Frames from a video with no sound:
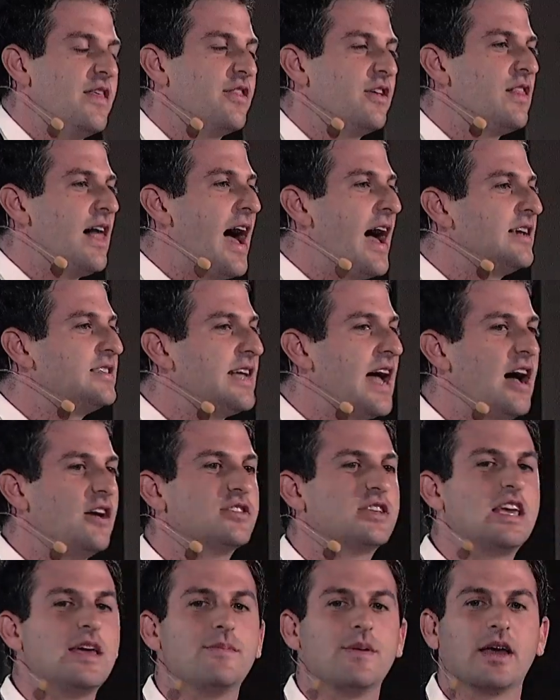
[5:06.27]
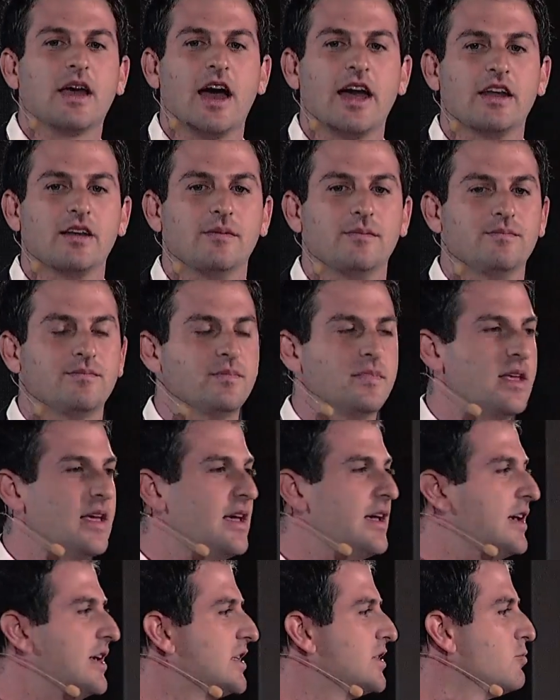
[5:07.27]
then the last housekeeping item
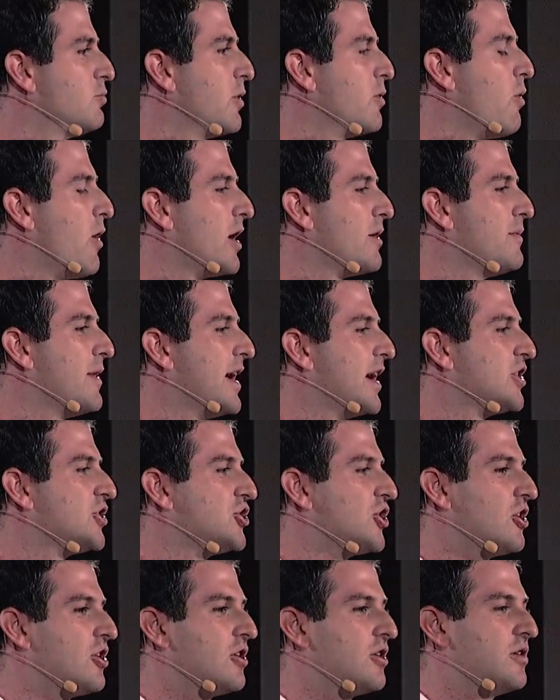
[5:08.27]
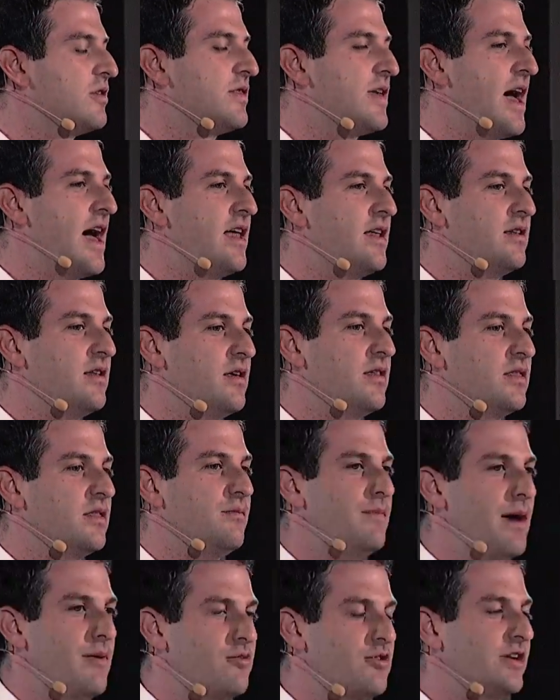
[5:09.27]
is we want to make sure that the
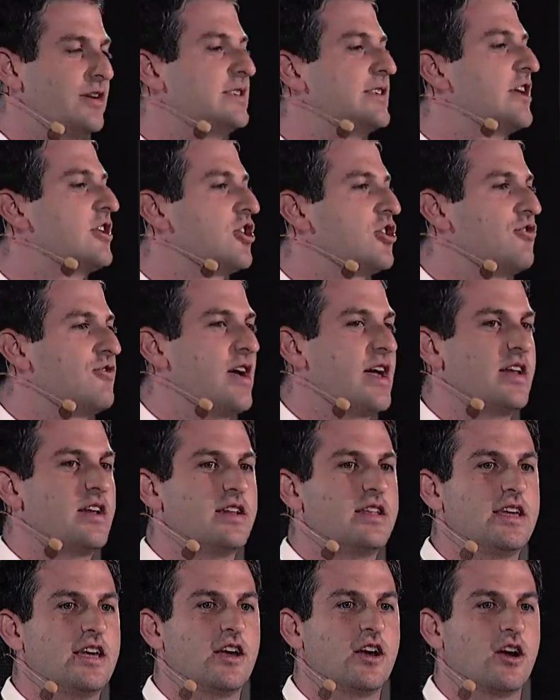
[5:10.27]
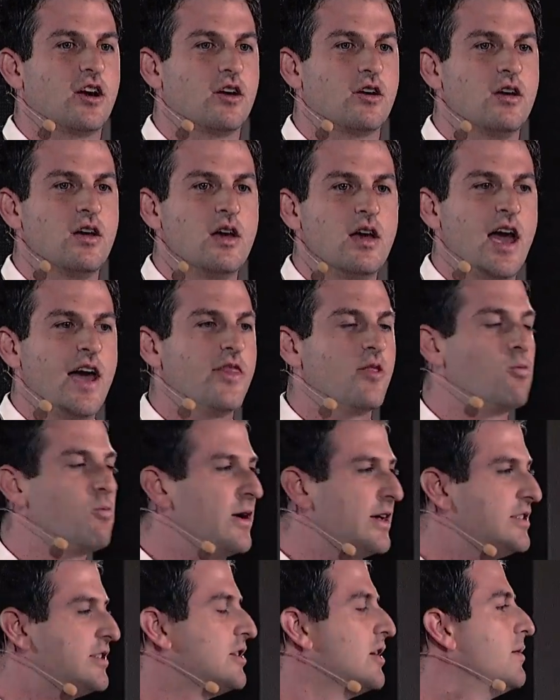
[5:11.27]
memories that are created here and the
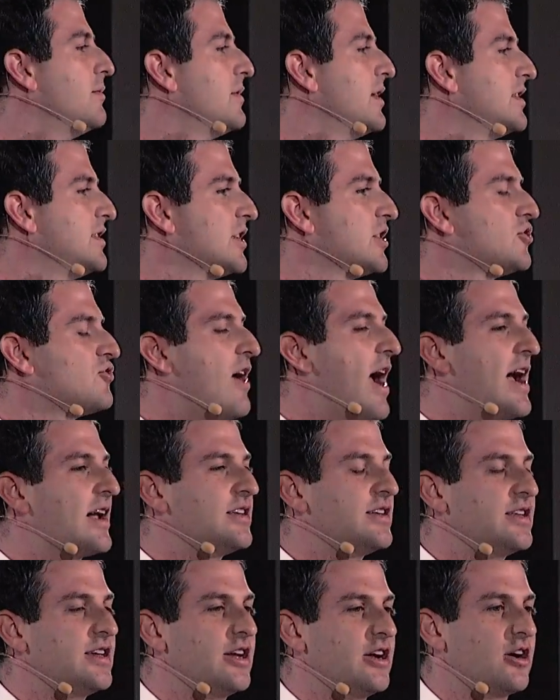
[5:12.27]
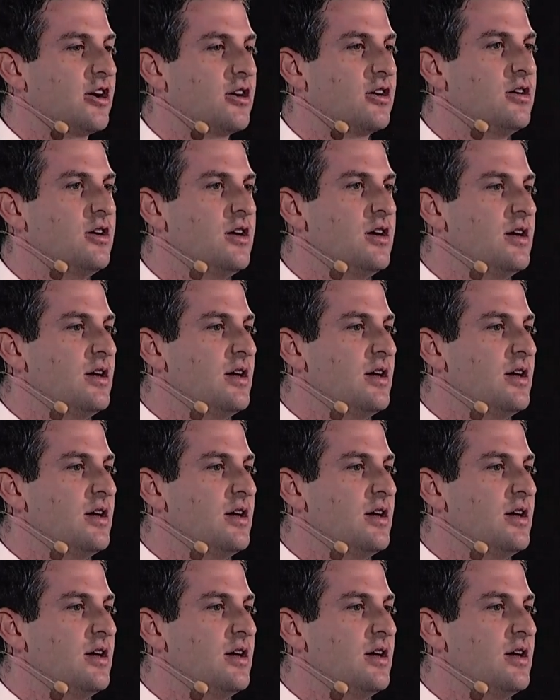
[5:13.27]
wisdom that's extracted here